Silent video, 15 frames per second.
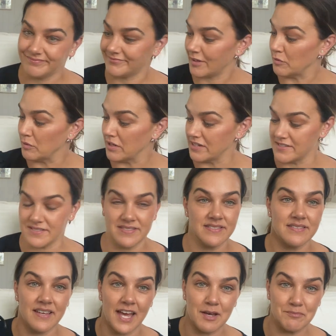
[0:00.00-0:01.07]

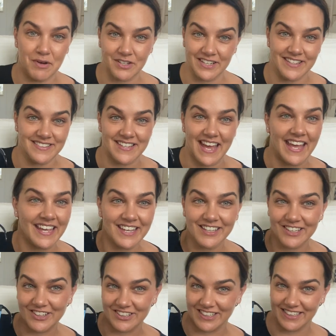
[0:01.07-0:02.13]
was a modern take
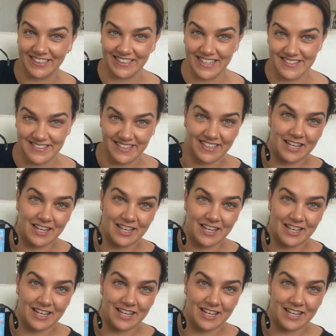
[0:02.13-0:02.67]
on a classic.